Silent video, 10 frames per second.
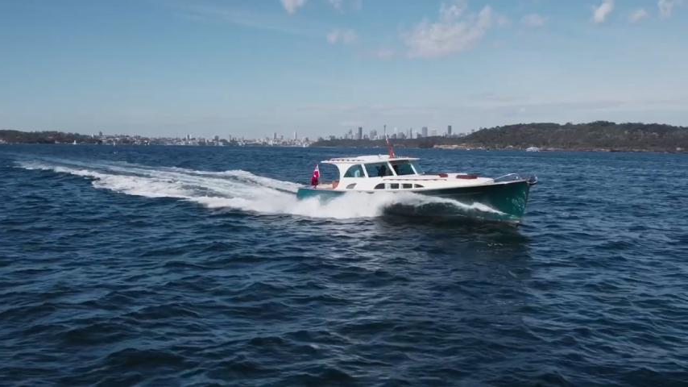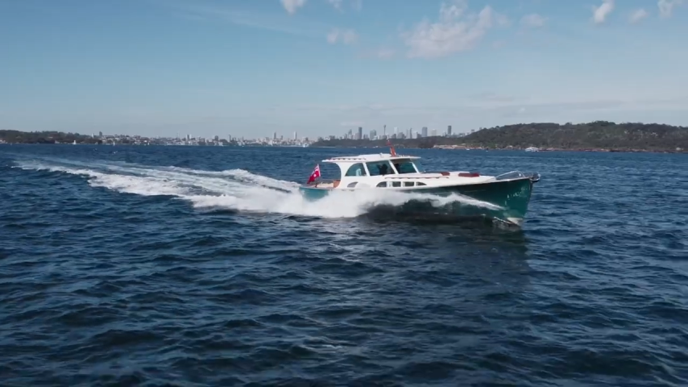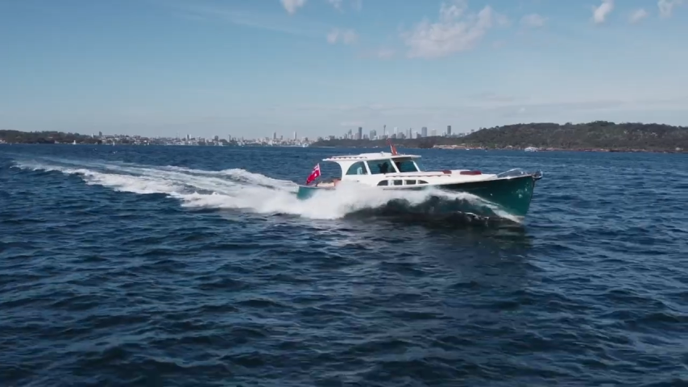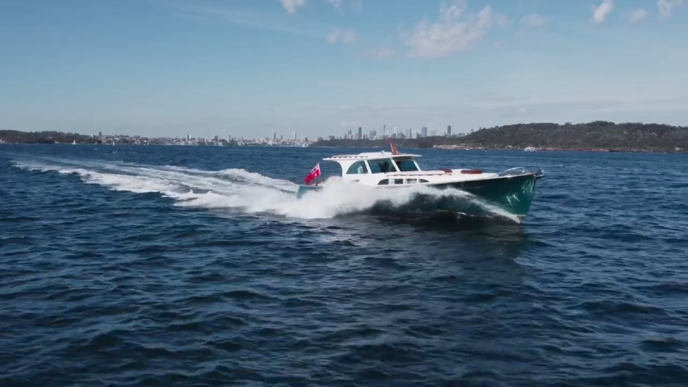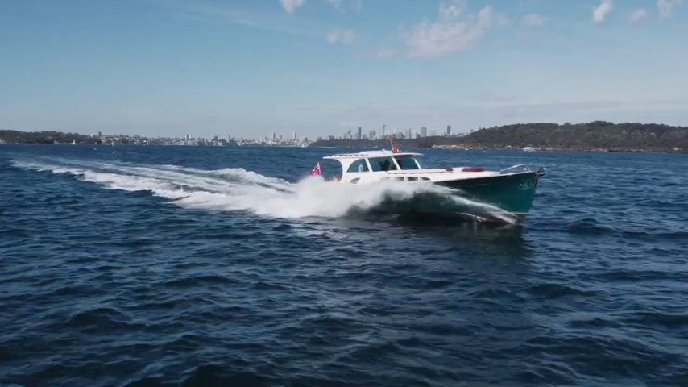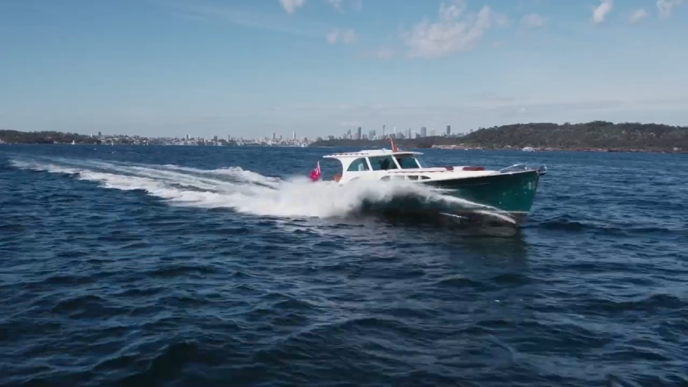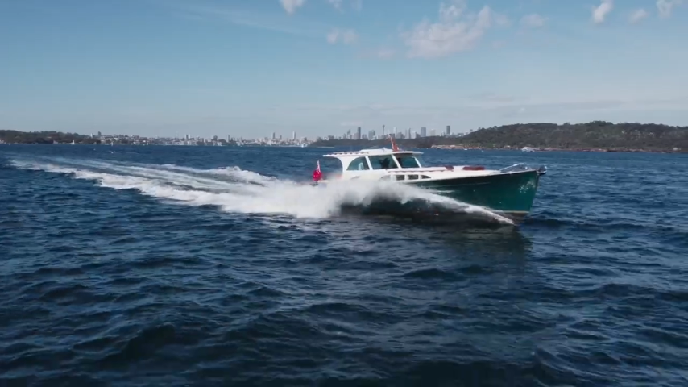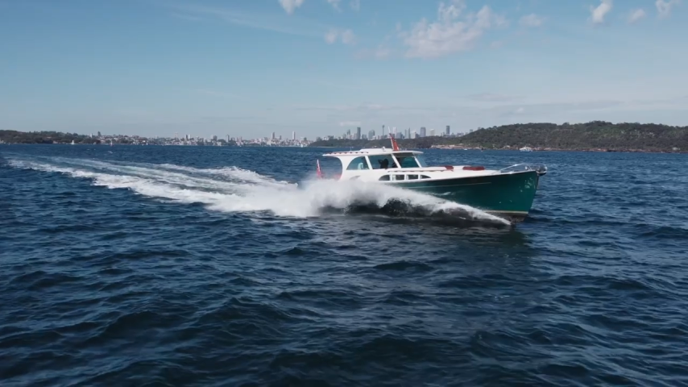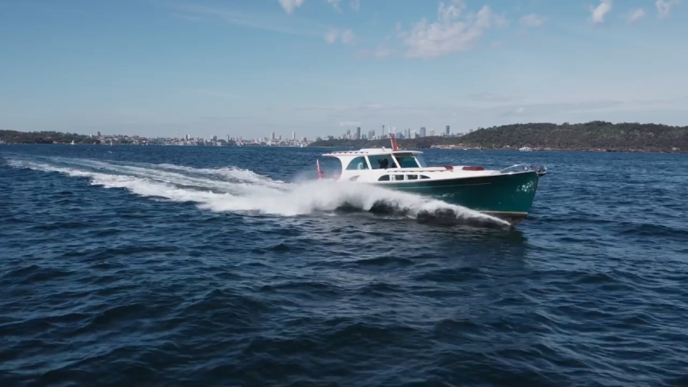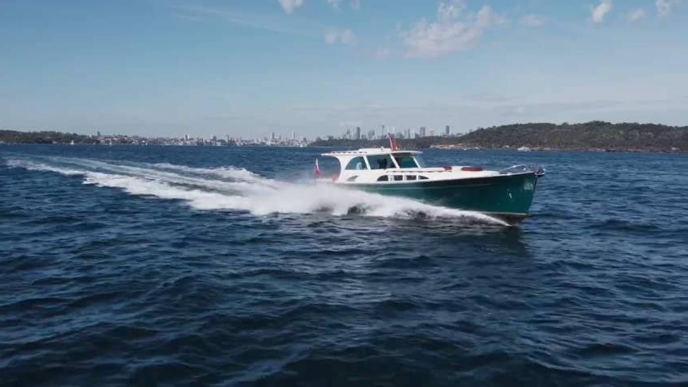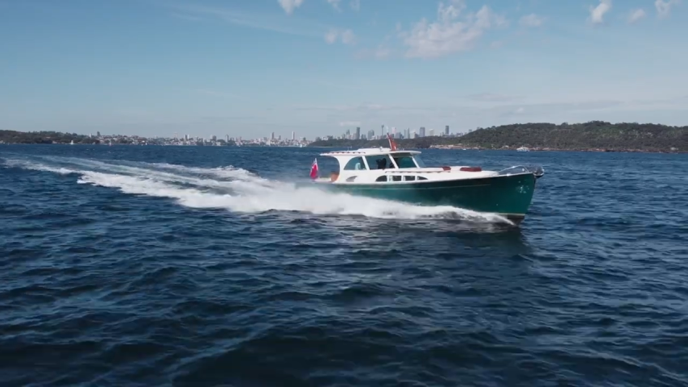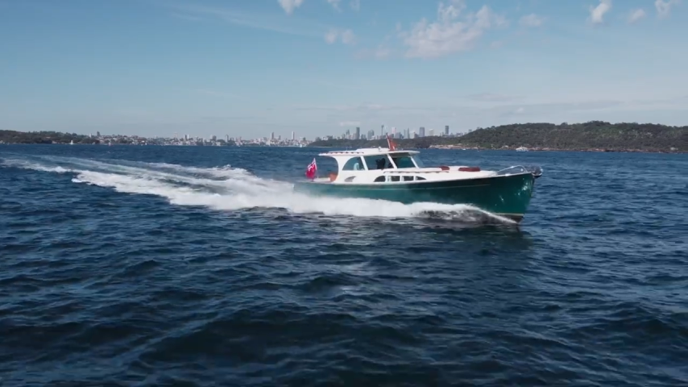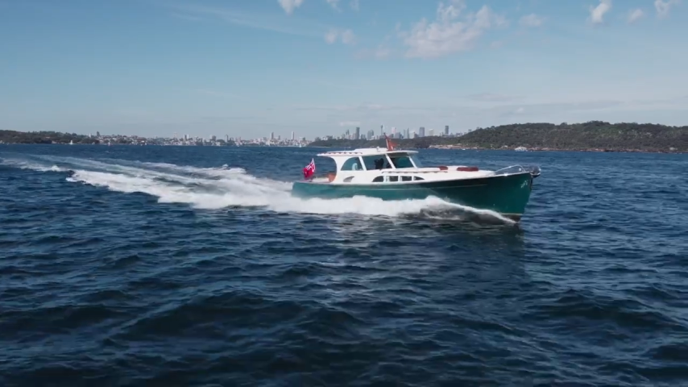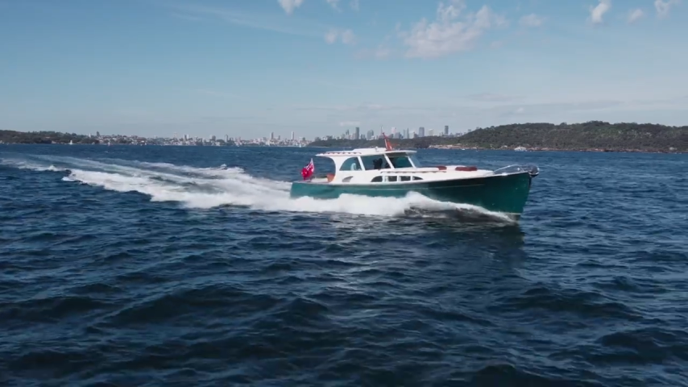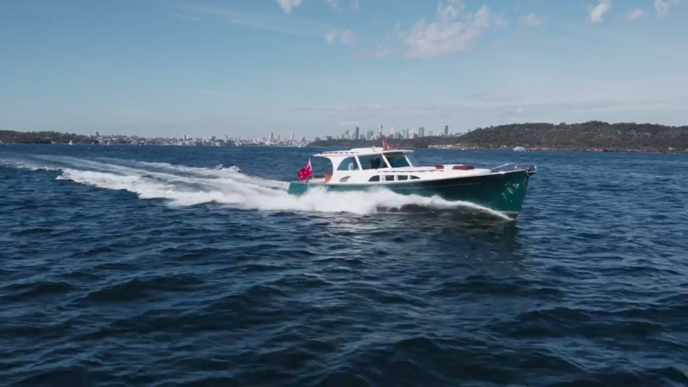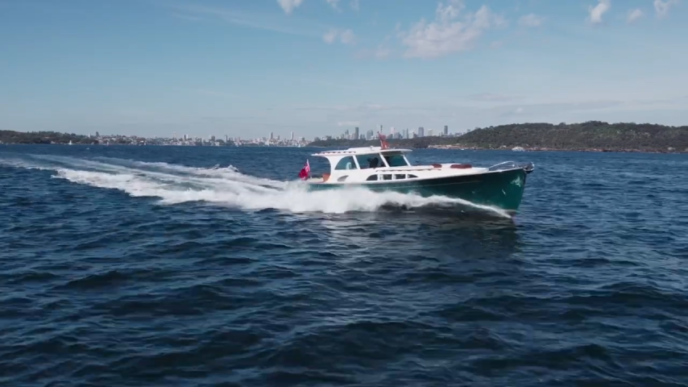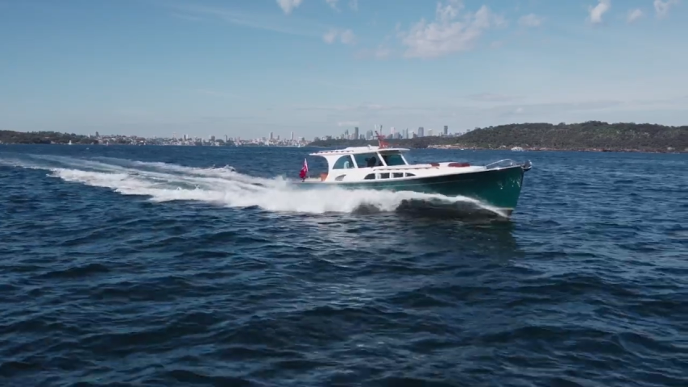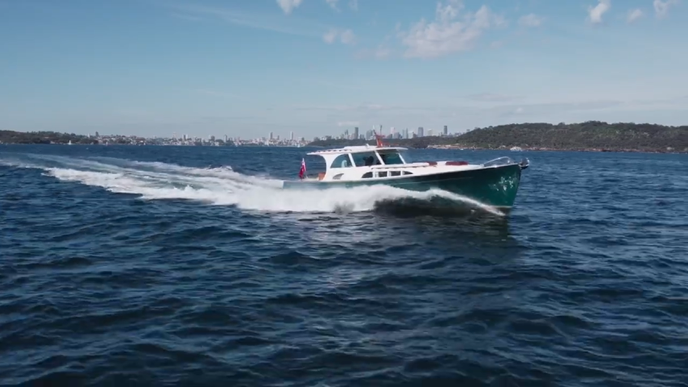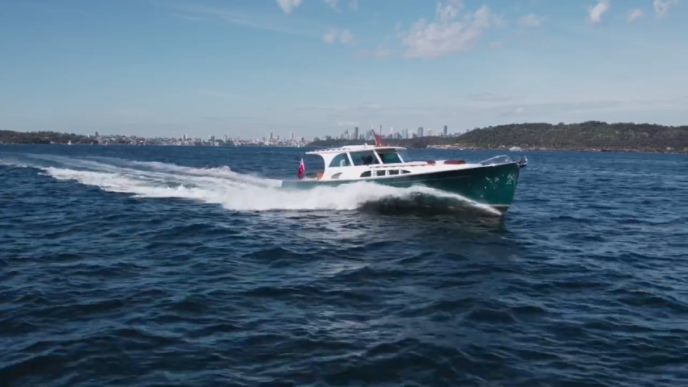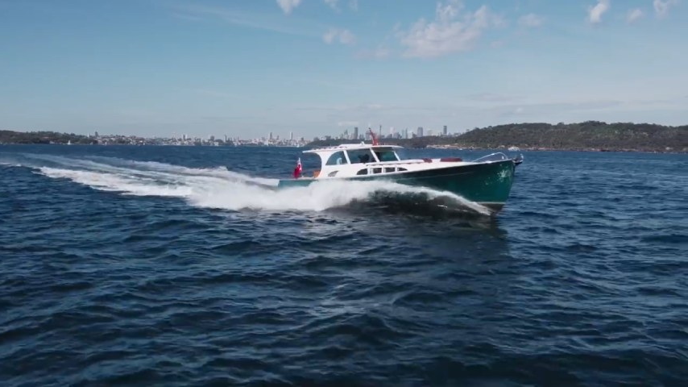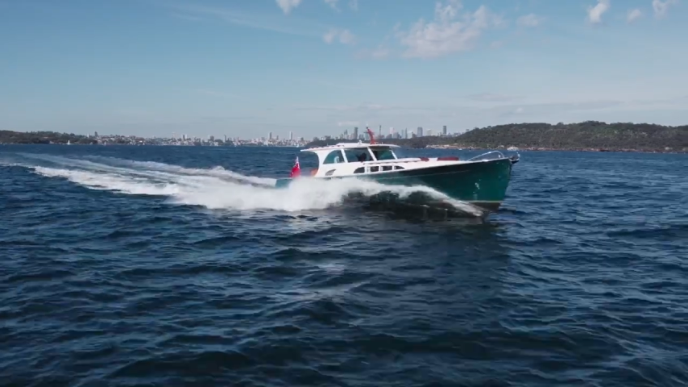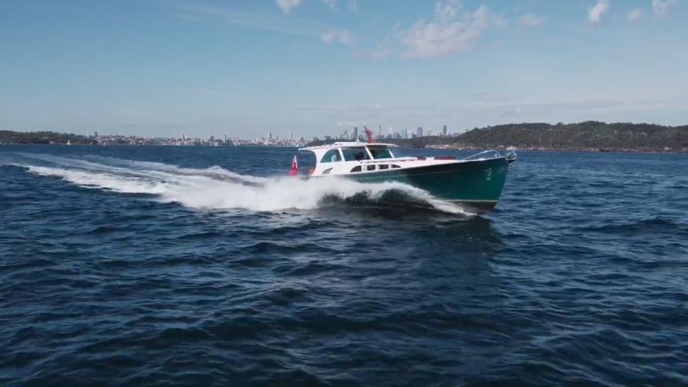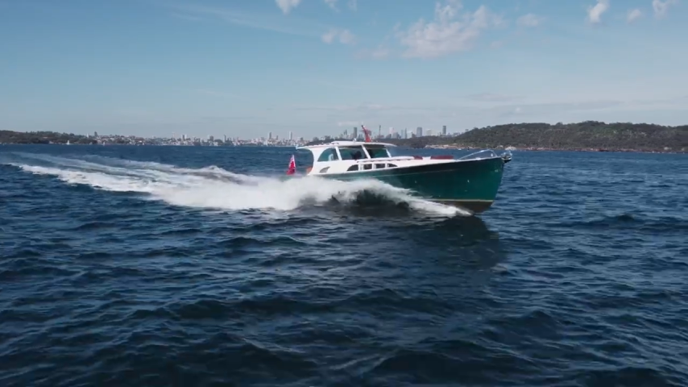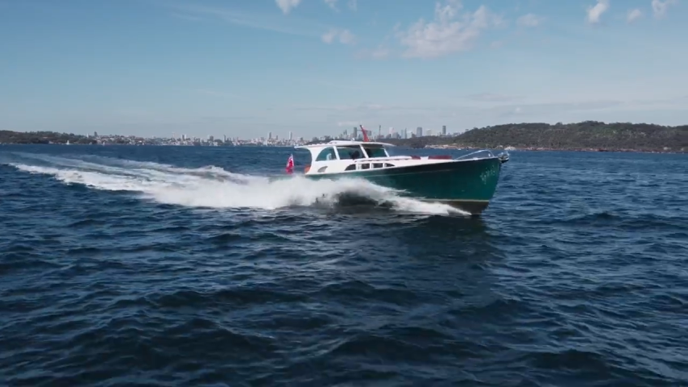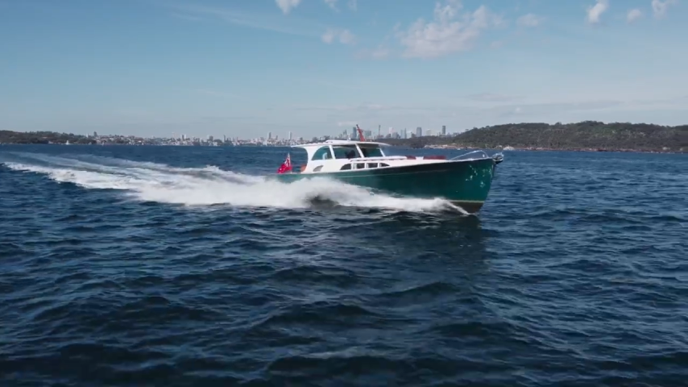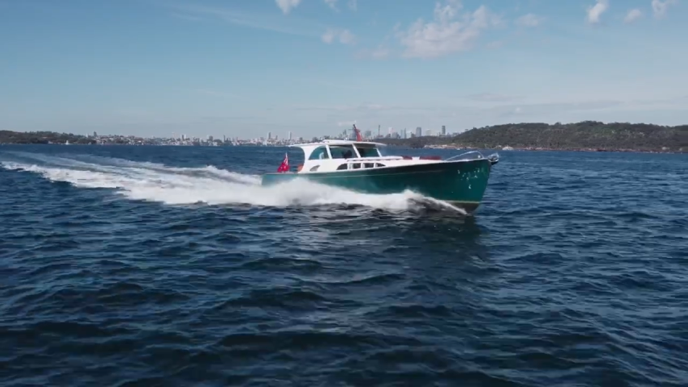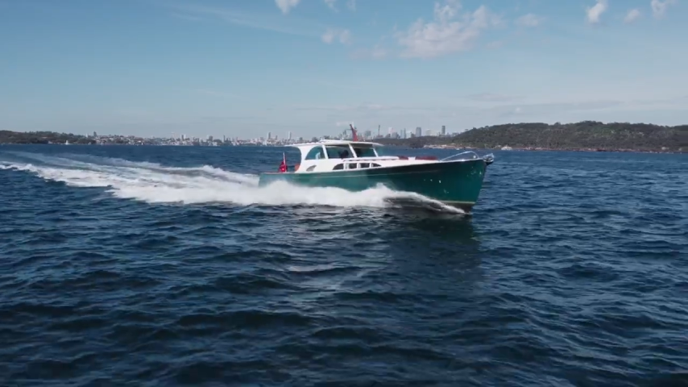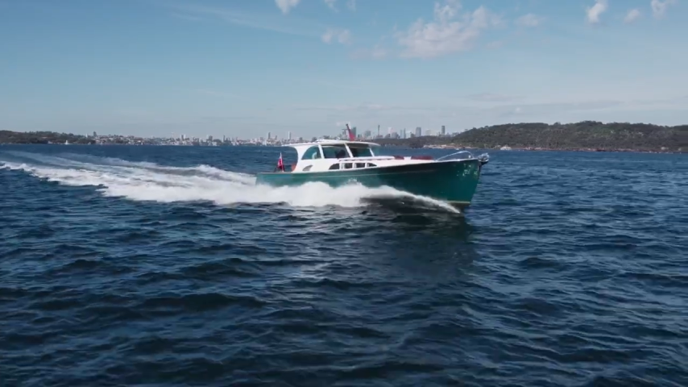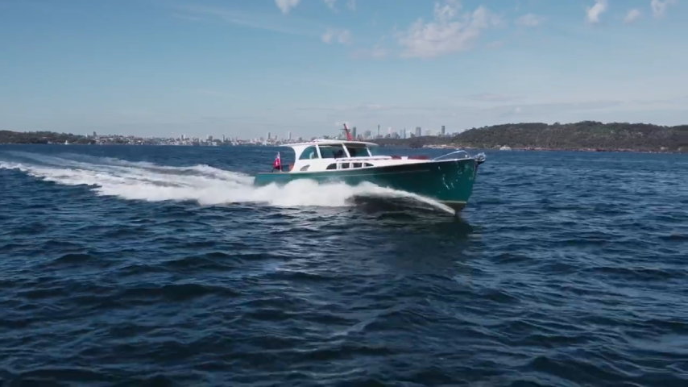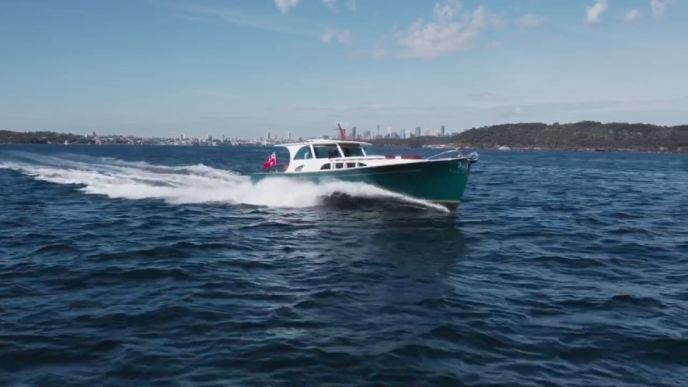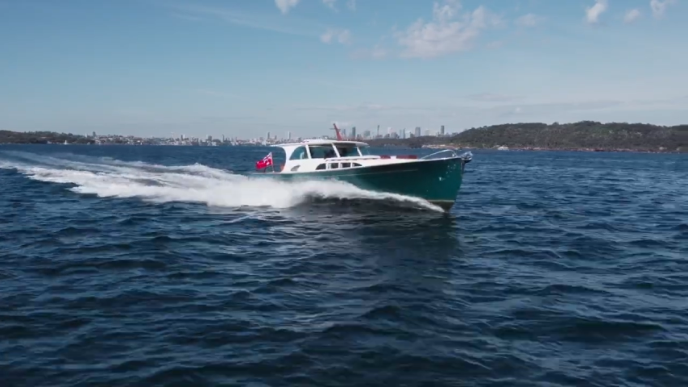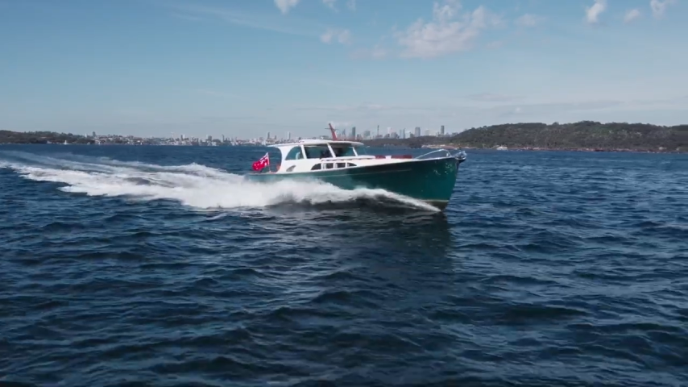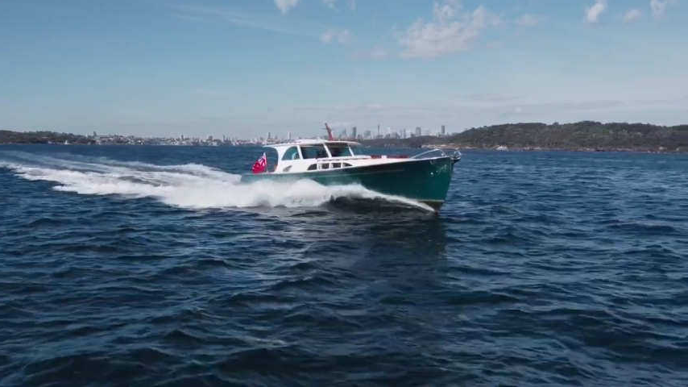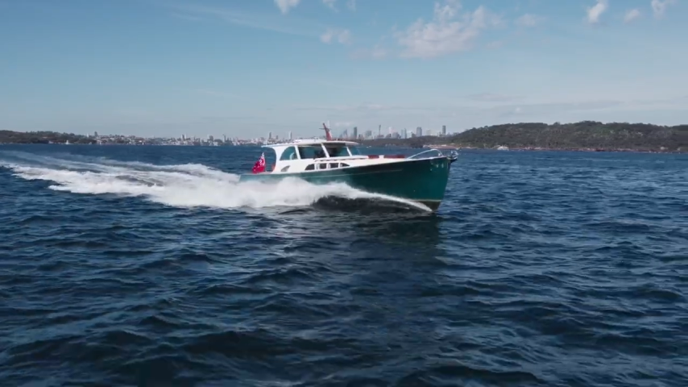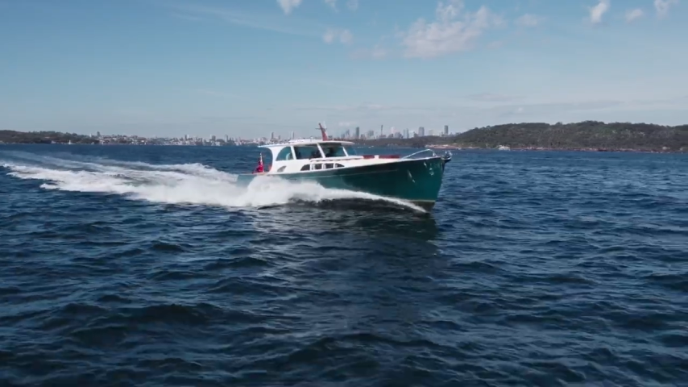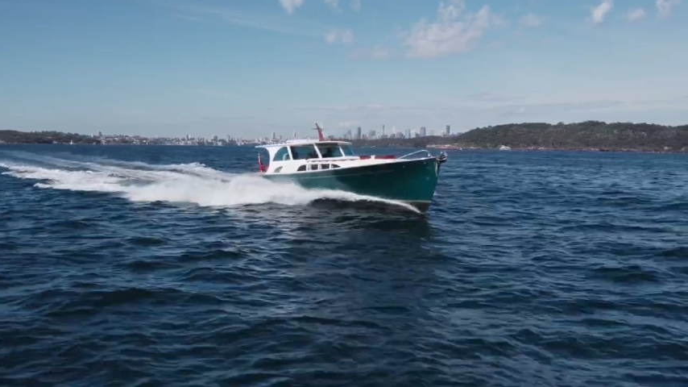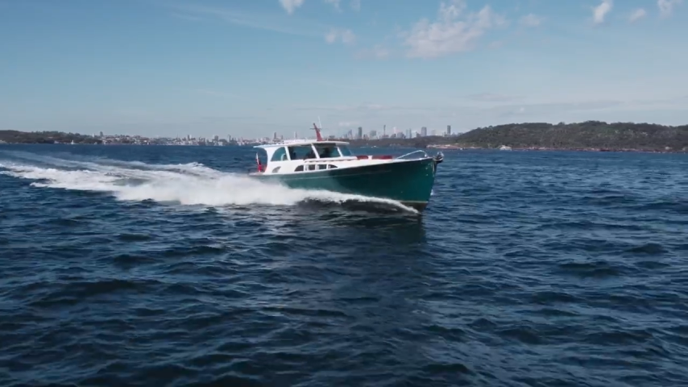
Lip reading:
[unreadable: no face in view]